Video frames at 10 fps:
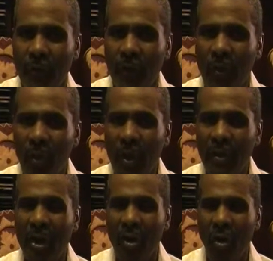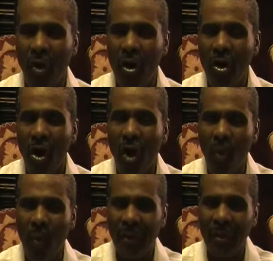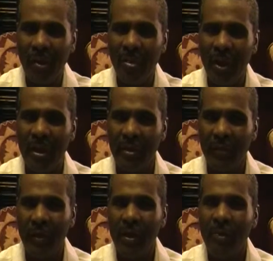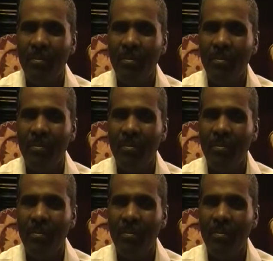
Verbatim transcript: from what they are or what they believe.